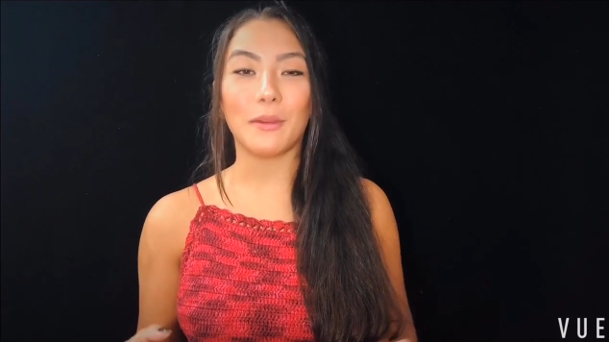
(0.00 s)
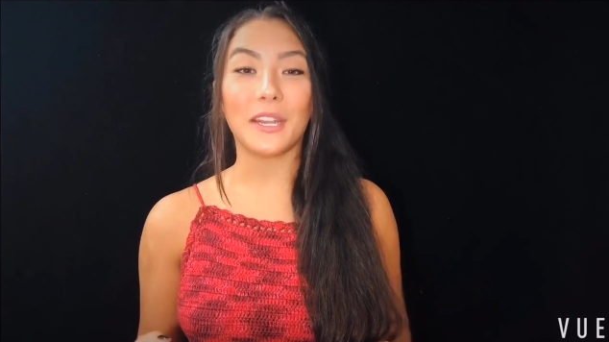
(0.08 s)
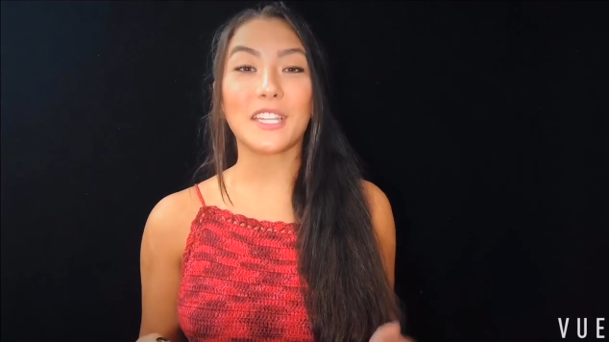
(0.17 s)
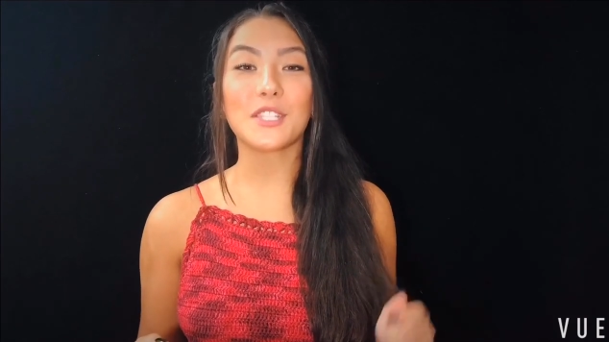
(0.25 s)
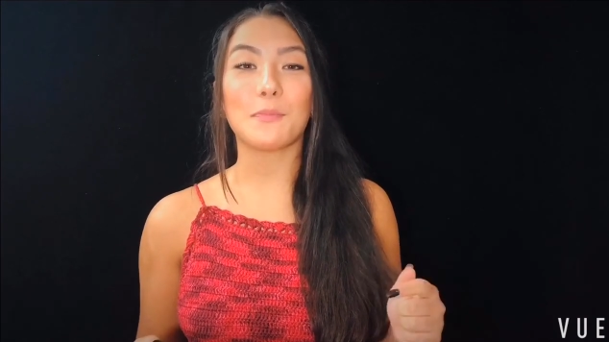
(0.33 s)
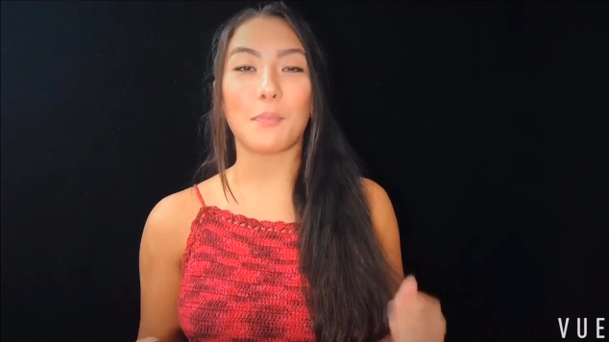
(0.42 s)

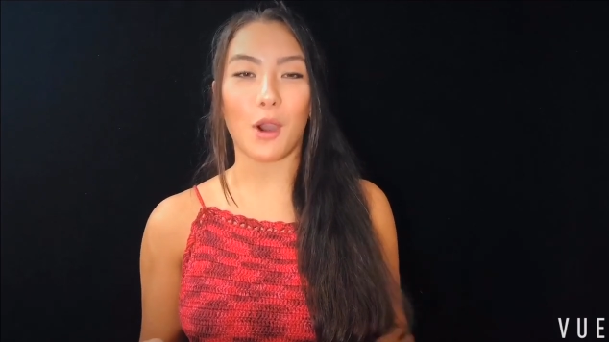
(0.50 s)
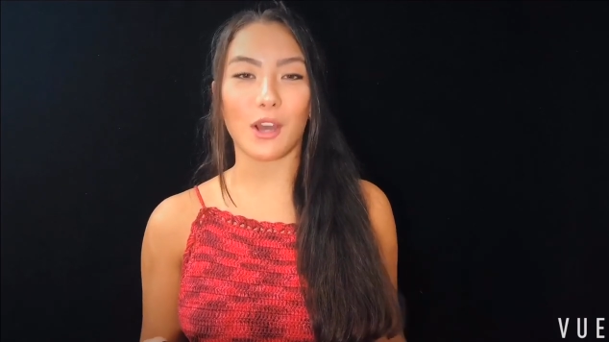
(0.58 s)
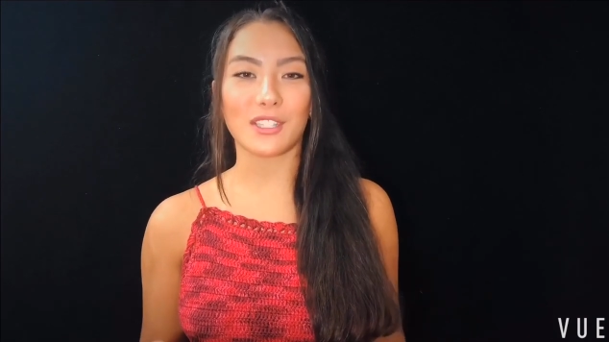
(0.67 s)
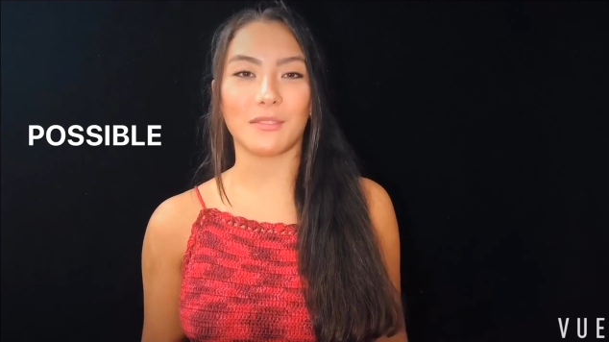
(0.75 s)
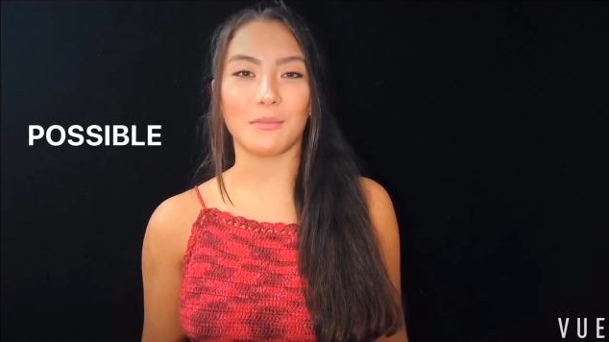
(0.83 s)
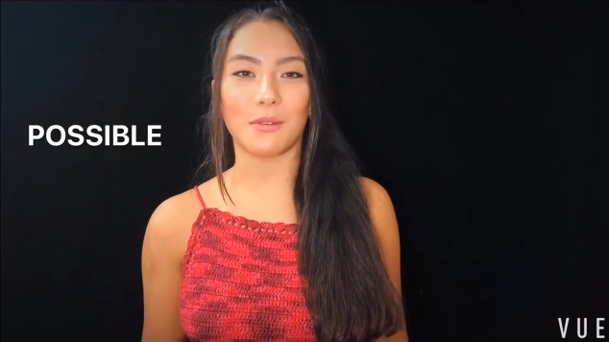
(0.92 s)
but it's
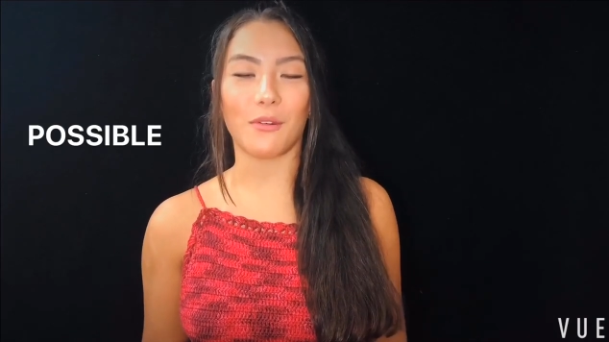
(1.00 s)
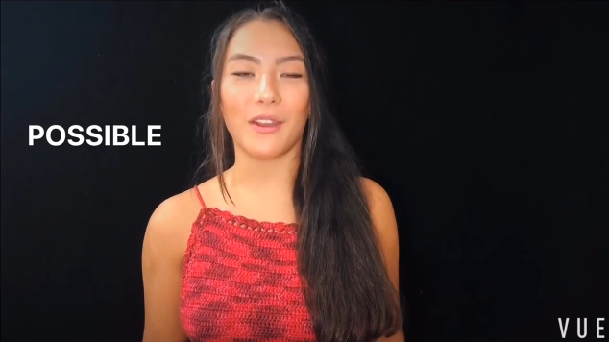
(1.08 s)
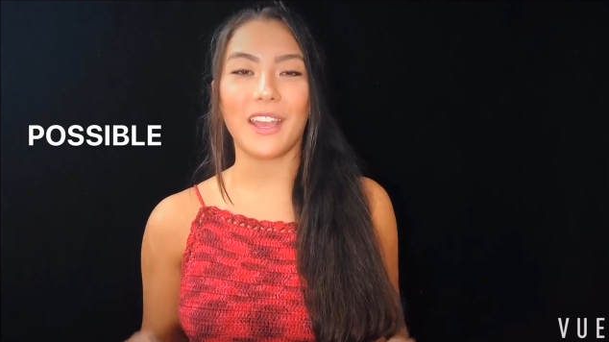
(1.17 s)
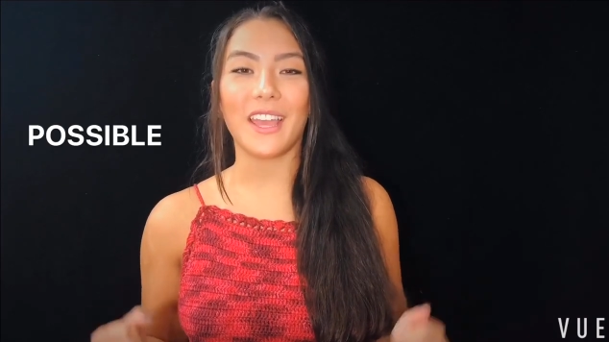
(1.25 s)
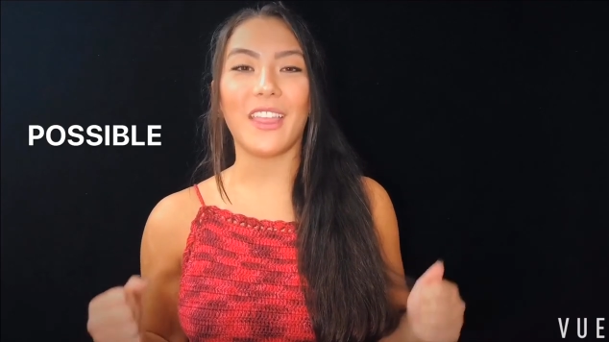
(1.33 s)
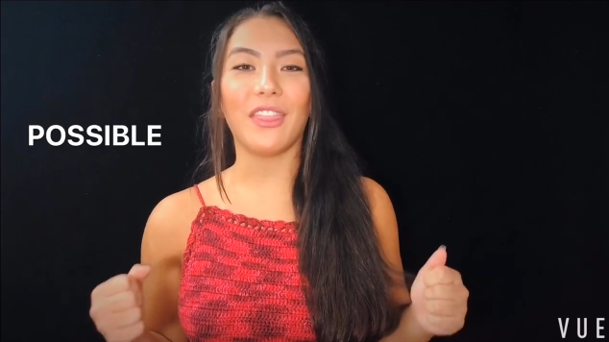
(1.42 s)
possible,
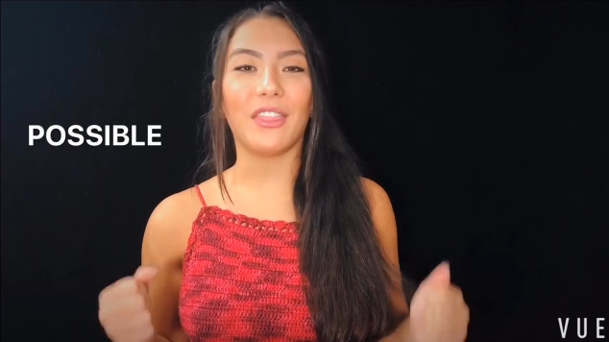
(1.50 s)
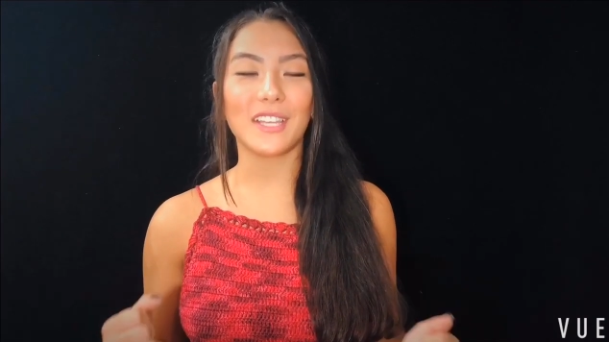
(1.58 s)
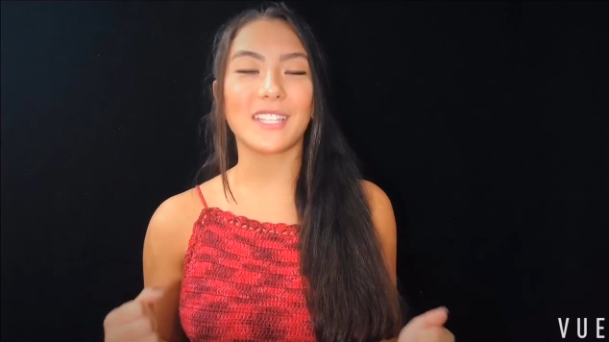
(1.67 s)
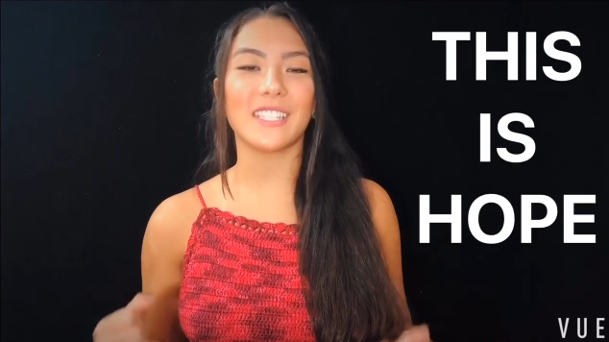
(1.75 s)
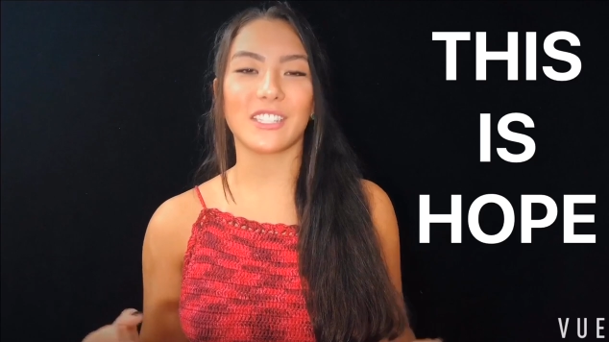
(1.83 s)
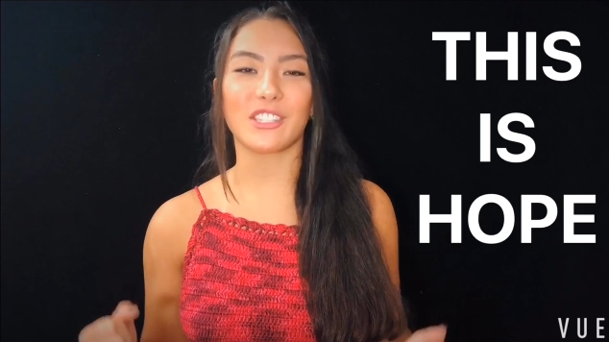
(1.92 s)
and
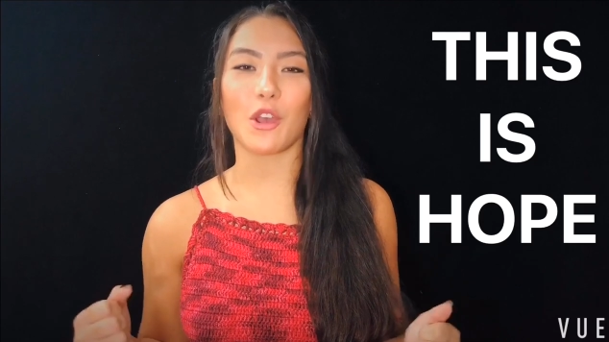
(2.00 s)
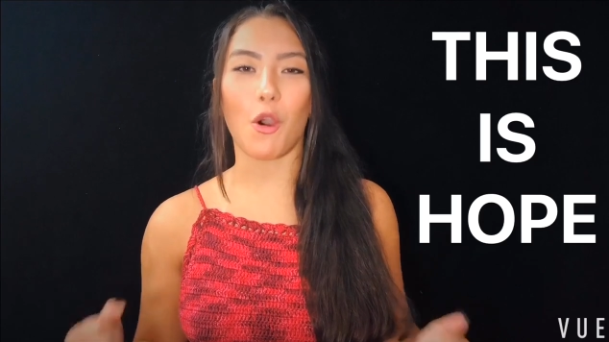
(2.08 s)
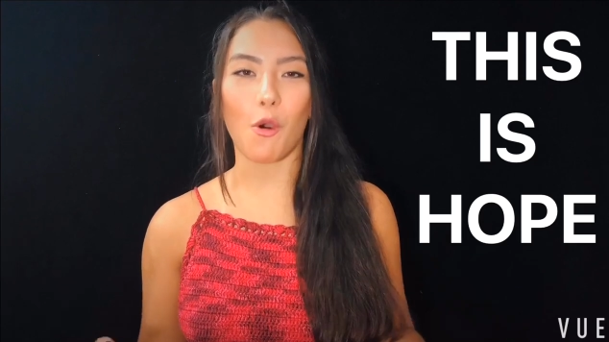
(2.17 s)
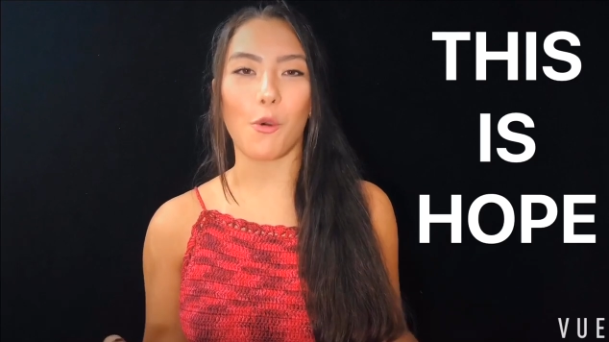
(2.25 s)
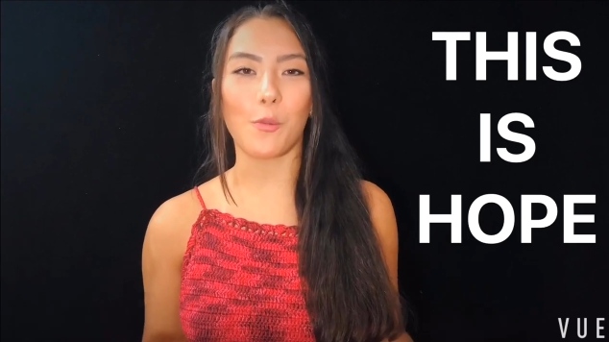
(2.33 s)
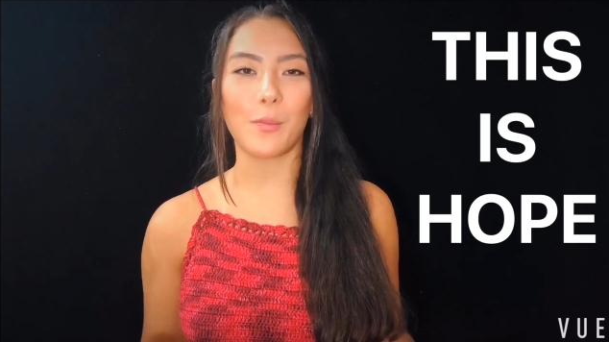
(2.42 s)
this is
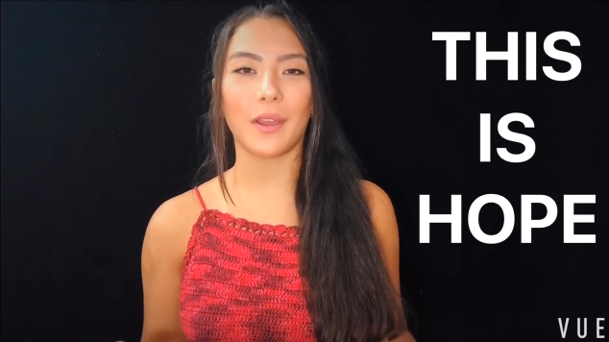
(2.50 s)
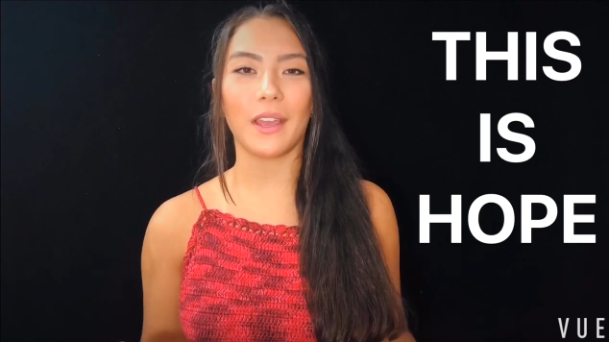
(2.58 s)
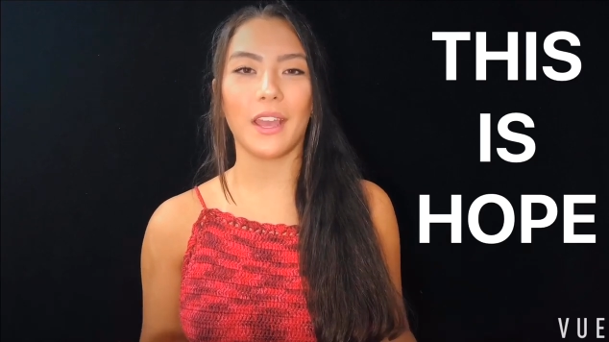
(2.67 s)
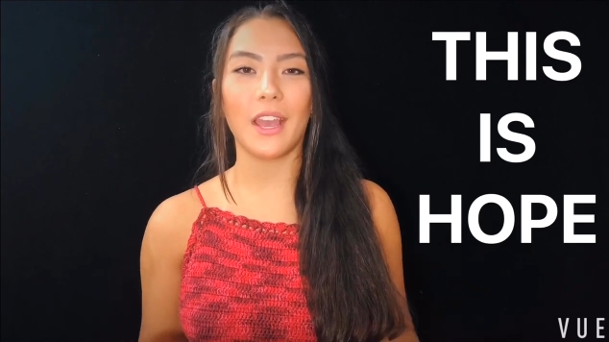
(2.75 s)
hope.